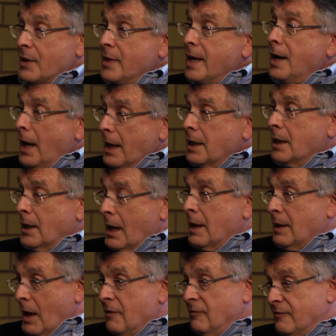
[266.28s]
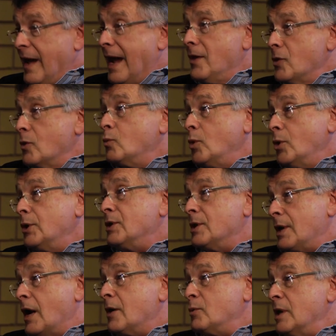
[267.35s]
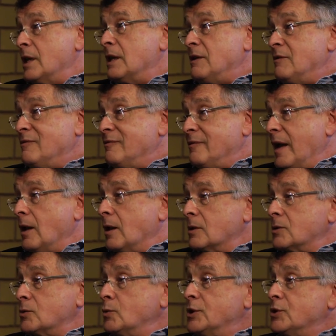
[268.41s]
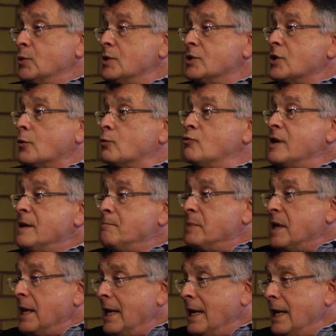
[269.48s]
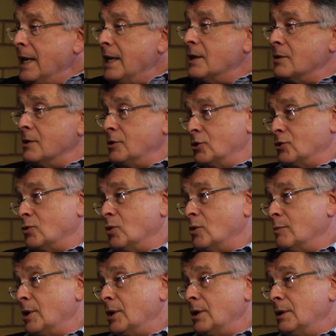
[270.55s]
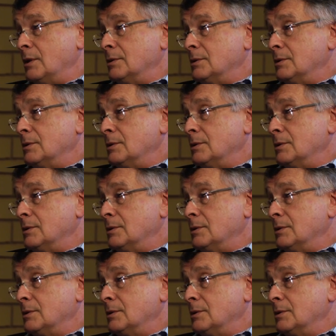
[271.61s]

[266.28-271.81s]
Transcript: so then I, I, I found the word that I really felt, which was yeah. repair the trauma.